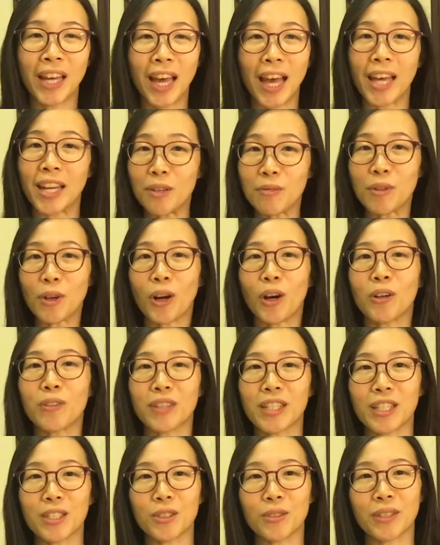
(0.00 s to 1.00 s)
And if you're
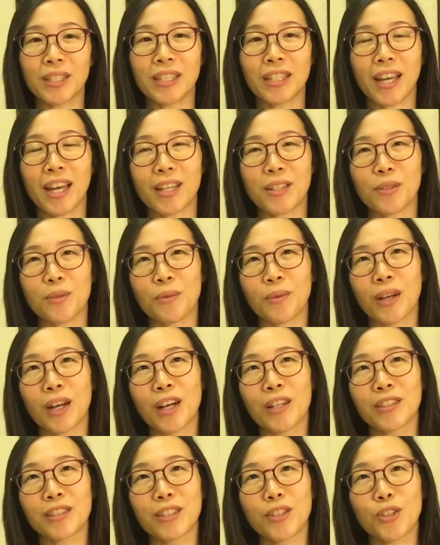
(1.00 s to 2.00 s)
already doing that,
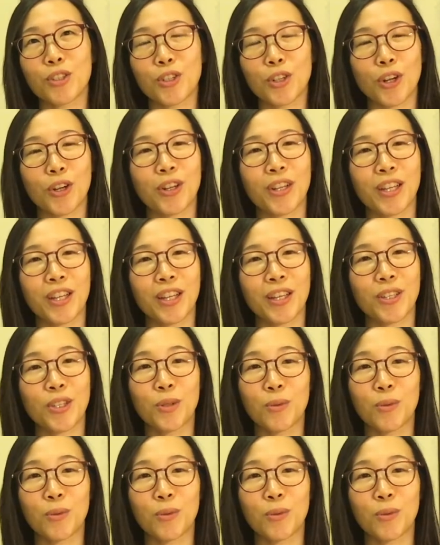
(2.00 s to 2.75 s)
well, this journey,